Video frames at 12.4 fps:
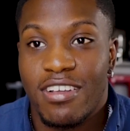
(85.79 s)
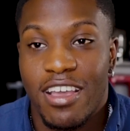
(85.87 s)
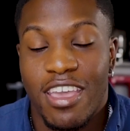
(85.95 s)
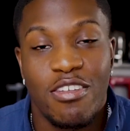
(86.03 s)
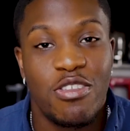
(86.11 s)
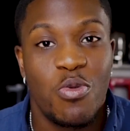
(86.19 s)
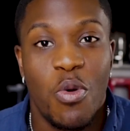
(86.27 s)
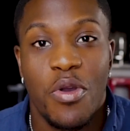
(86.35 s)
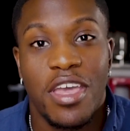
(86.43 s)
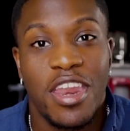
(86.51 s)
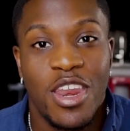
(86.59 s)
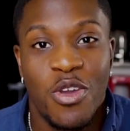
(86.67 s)
I guess you
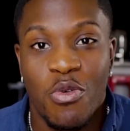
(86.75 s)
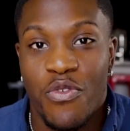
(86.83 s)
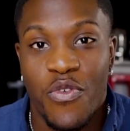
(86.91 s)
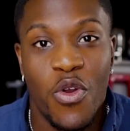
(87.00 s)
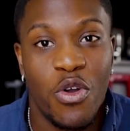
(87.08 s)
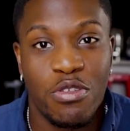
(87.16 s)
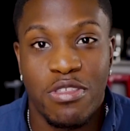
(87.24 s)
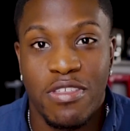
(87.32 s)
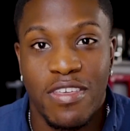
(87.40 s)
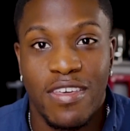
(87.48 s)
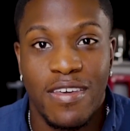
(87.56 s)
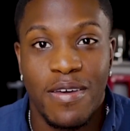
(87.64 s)
won't get any referrals.
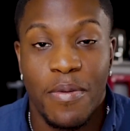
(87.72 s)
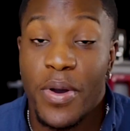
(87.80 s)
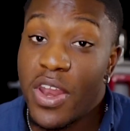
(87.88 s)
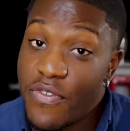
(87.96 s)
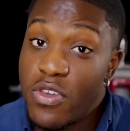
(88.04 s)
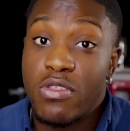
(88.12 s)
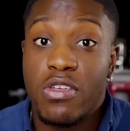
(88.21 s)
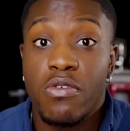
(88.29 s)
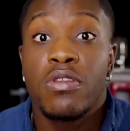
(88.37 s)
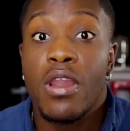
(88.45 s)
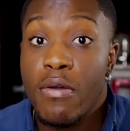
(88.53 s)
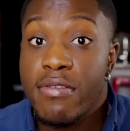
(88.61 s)
But if you
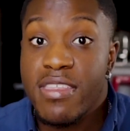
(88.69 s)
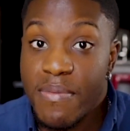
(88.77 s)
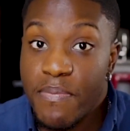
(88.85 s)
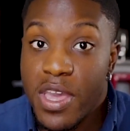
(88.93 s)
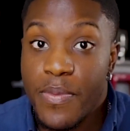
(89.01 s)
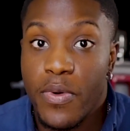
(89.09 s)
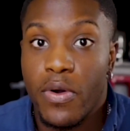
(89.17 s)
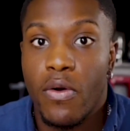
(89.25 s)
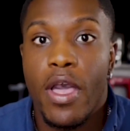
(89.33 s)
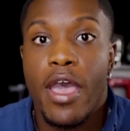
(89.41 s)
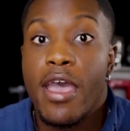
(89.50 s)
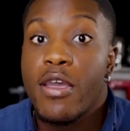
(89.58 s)
do know some
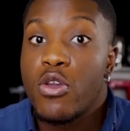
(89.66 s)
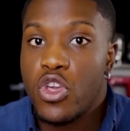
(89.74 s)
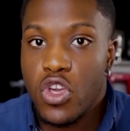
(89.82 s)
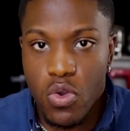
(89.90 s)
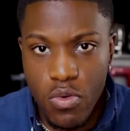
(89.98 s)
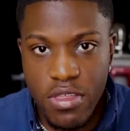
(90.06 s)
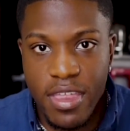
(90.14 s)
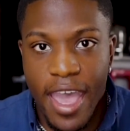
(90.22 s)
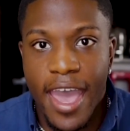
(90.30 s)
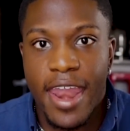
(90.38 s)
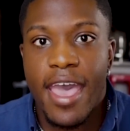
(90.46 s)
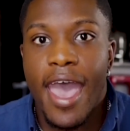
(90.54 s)
people, use
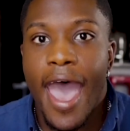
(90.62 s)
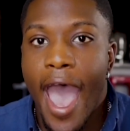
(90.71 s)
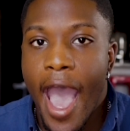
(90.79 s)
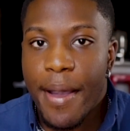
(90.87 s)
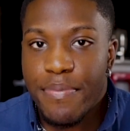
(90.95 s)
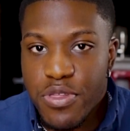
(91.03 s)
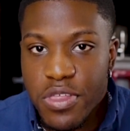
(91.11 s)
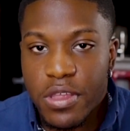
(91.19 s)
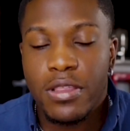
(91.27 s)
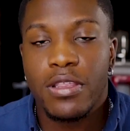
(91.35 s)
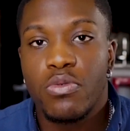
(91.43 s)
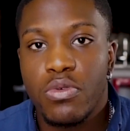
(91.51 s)
that.
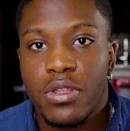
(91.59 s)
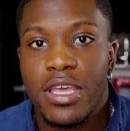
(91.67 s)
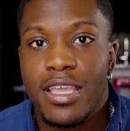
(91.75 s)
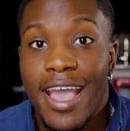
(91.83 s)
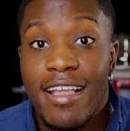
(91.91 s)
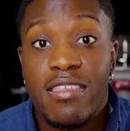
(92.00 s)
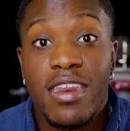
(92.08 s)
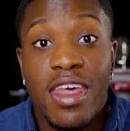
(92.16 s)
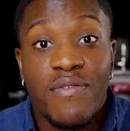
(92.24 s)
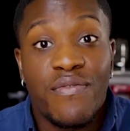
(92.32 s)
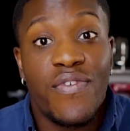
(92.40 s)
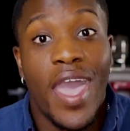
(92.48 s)
Absolutely, that's an
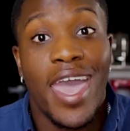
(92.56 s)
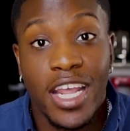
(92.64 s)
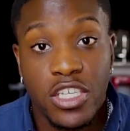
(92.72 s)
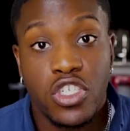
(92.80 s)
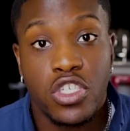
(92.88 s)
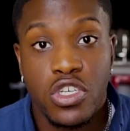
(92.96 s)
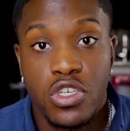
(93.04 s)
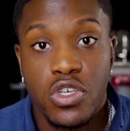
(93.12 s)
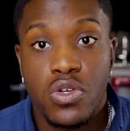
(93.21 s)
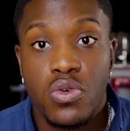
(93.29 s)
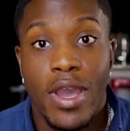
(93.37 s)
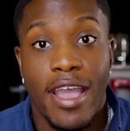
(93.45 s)
advantage to
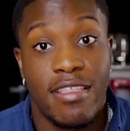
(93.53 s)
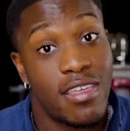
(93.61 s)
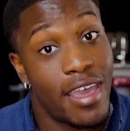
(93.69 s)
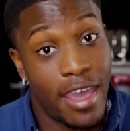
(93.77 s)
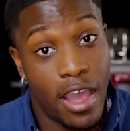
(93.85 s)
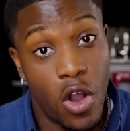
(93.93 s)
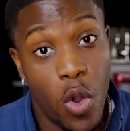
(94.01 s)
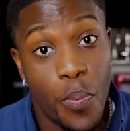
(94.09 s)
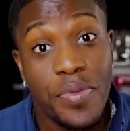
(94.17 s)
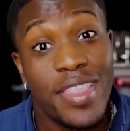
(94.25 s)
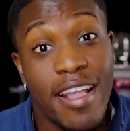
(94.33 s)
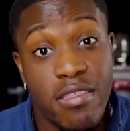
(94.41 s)
you. It's a
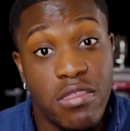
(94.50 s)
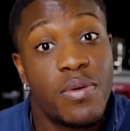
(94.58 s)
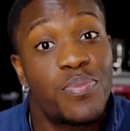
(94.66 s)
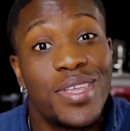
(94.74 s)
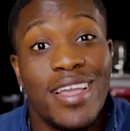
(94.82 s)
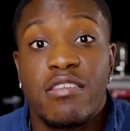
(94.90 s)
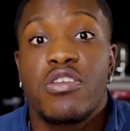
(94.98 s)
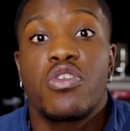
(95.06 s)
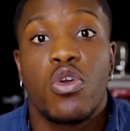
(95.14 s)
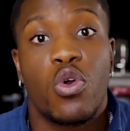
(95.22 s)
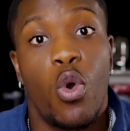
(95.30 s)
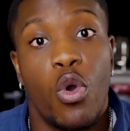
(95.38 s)
help. That's something that's
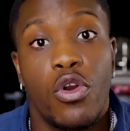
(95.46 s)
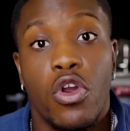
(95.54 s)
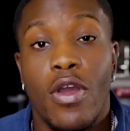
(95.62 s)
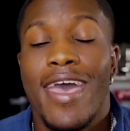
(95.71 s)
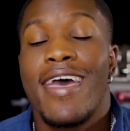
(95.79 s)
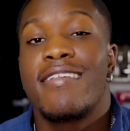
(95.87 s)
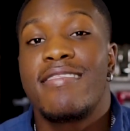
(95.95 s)
in your corner.